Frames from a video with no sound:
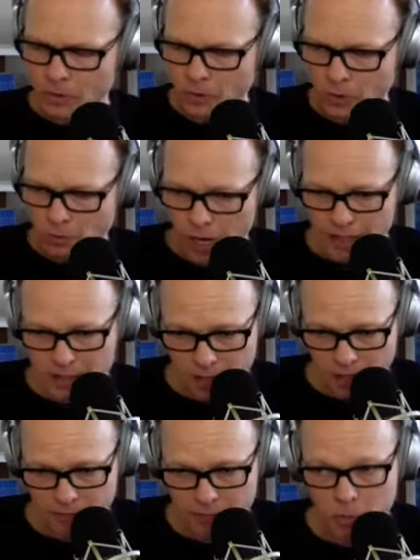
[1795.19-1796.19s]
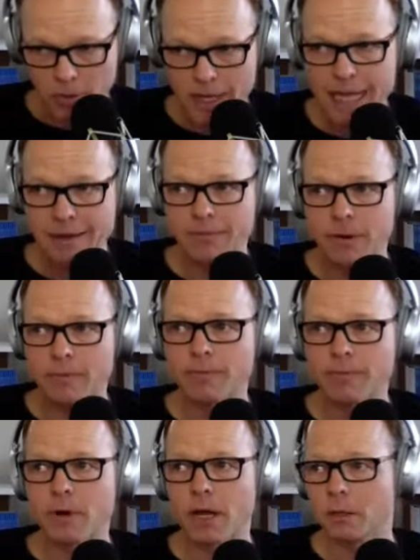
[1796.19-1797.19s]
You guys got four and a half up
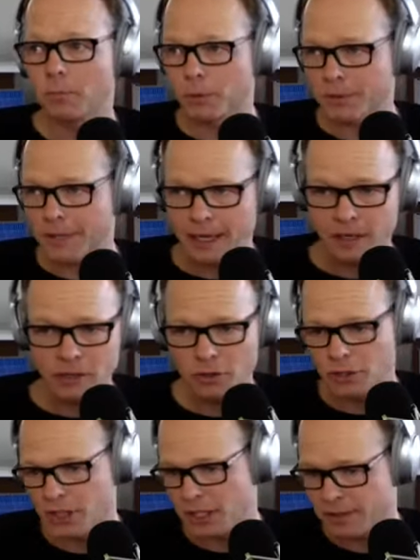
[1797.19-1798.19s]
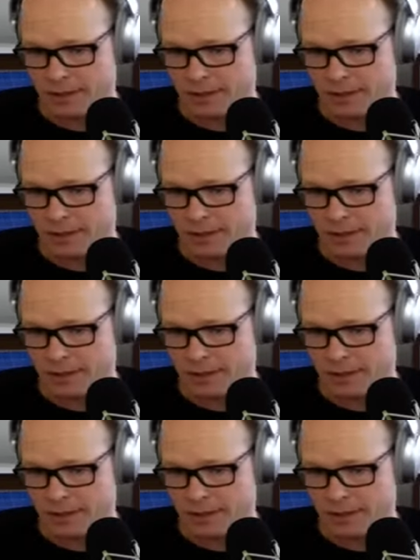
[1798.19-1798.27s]
front. You put that in your jeans.